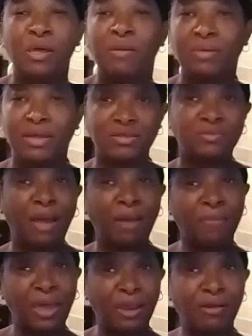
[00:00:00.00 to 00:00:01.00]
because
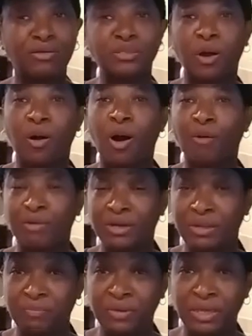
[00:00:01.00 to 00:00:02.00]
my pears are
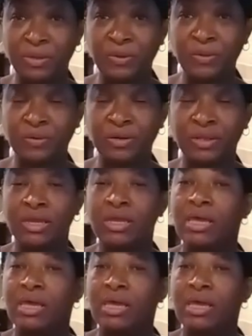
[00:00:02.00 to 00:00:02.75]
already peeled